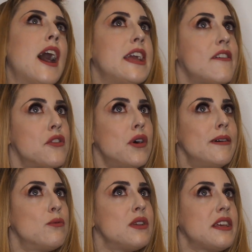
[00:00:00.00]
even though
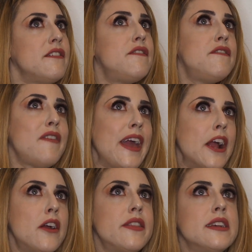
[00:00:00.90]
I'm really
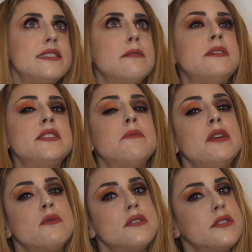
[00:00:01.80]
fair, they sent me
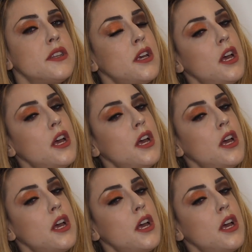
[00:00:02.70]
something that was